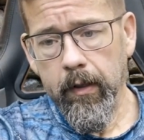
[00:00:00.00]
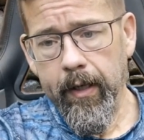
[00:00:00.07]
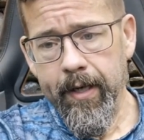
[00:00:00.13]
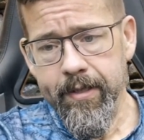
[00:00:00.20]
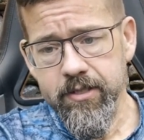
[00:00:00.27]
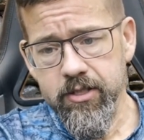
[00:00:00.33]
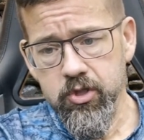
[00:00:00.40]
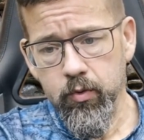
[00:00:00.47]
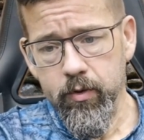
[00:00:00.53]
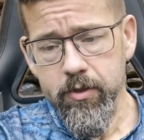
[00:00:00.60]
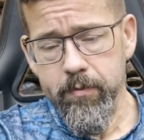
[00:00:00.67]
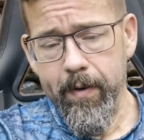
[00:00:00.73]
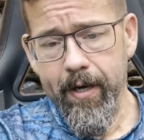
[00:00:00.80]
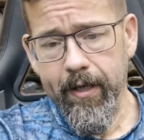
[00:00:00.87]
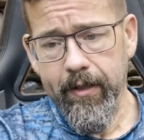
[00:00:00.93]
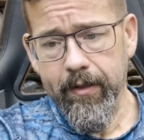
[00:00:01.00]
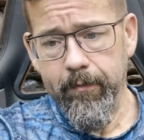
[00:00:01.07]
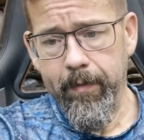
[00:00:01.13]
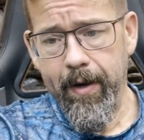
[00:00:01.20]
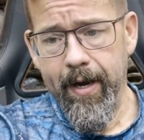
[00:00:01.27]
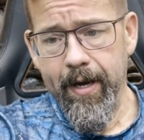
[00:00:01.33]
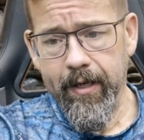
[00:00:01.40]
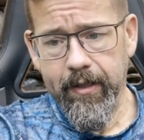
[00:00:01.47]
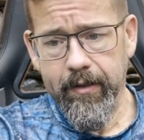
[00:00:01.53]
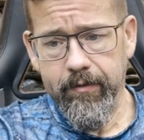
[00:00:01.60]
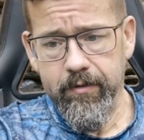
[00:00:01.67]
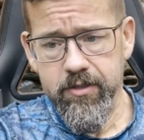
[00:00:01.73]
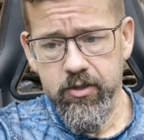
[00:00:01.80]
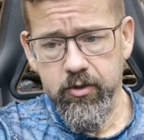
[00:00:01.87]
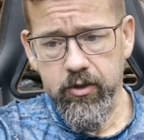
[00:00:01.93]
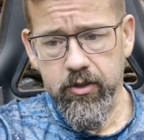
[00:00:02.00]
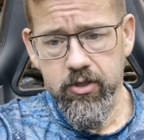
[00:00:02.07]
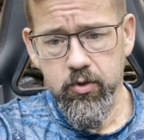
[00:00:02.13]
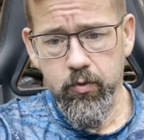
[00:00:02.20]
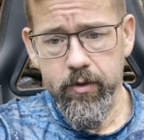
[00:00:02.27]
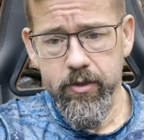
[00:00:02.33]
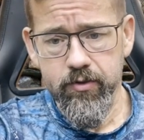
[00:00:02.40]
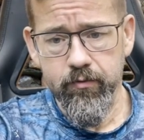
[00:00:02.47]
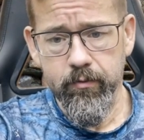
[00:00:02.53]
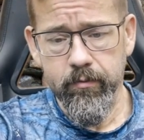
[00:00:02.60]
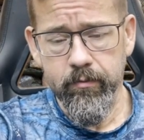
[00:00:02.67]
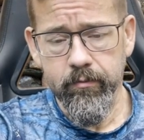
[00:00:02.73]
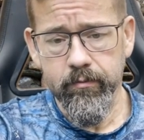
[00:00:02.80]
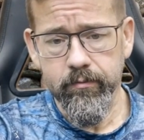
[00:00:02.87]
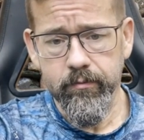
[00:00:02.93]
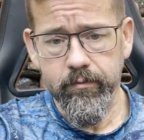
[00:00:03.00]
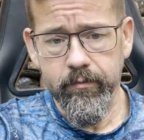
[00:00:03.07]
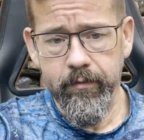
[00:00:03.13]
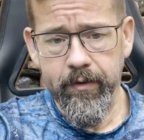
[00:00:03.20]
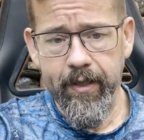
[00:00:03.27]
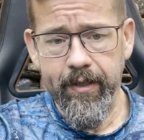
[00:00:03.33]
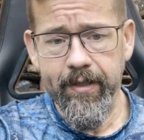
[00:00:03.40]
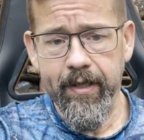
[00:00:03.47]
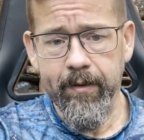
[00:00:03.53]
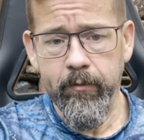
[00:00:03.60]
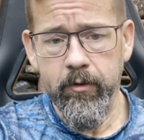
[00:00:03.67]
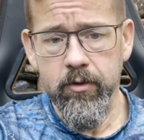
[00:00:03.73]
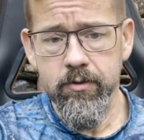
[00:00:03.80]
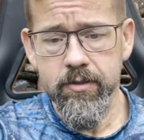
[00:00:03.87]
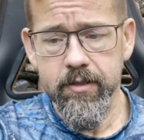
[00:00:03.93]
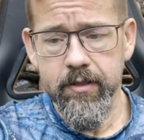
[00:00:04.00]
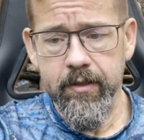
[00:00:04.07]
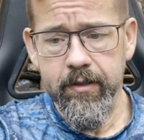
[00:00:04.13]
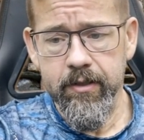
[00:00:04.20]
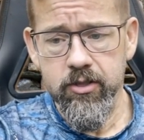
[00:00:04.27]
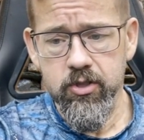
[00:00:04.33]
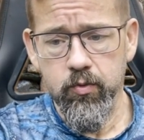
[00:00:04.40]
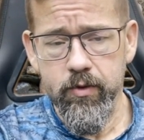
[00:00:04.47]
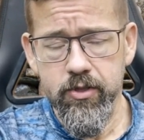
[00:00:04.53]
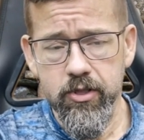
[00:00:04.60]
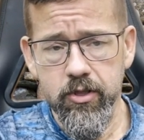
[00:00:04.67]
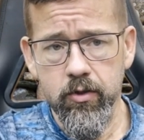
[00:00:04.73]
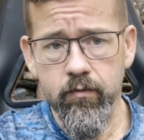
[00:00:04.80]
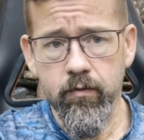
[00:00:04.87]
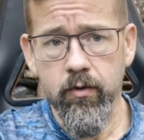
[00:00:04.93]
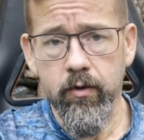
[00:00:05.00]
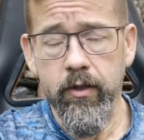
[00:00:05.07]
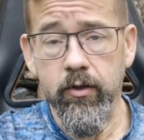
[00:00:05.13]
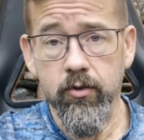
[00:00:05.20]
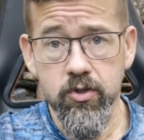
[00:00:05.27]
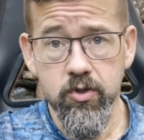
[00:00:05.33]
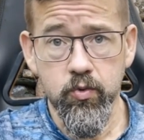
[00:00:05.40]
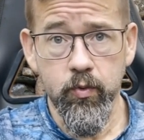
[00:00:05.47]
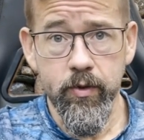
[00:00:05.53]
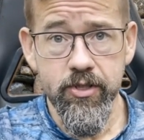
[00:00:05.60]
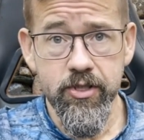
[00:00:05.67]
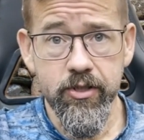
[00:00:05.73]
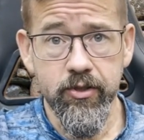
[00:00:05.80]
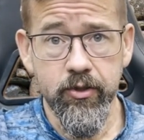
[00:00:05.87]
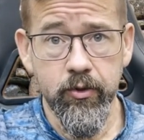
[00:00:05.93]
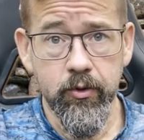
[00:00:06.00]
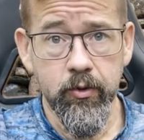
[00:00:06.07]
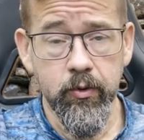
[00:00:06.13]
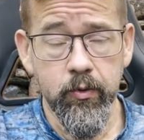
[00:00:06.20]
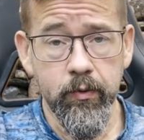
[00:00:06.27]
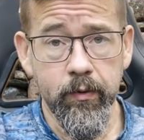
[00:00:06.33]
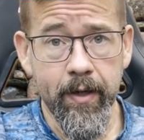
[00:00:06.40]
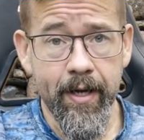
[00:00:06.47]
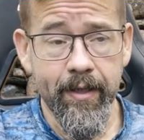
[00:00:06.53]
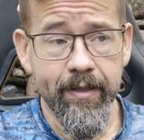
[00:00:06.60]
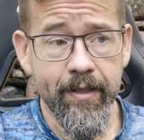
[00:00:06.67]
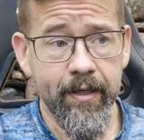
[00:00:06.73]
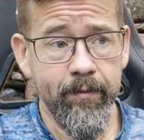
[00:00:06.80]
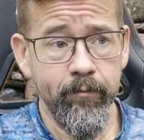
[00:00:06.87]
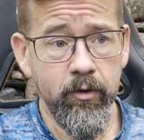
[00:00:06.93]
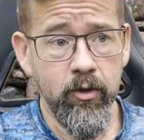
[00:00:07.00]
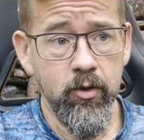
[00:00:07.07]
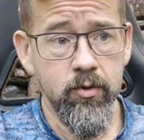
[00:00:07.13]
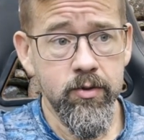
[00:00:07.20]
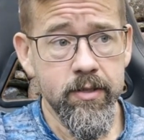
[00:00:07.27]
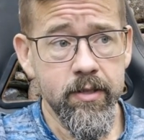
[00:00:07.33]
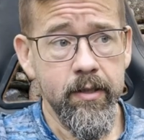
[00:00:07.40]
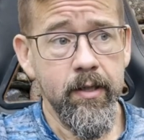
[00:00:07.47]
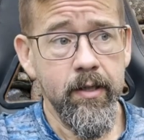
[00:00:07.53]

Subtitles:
It has a switch back in the back, so you can switch from daytime use and then switch it over, and it'll switch it to nighttime use,